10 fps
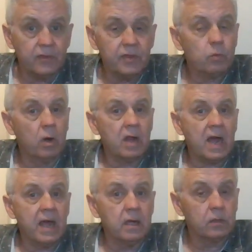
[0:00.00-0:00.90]
I think one
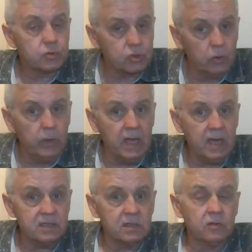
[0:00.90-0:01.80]
guy got 2
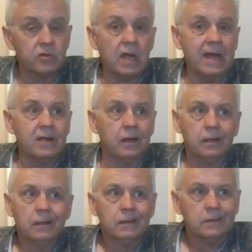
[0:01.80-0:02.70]
years, another guy
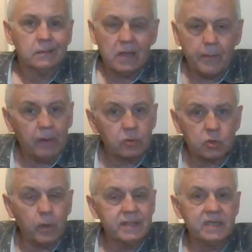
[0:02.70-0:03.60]
got about
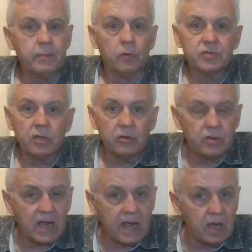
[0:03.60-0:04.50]
20 months, and
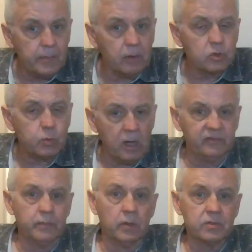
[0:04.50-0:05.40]
another guy got about
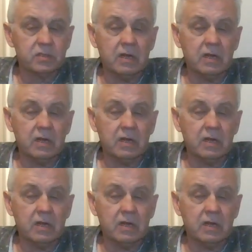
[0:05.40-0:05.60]
12 months.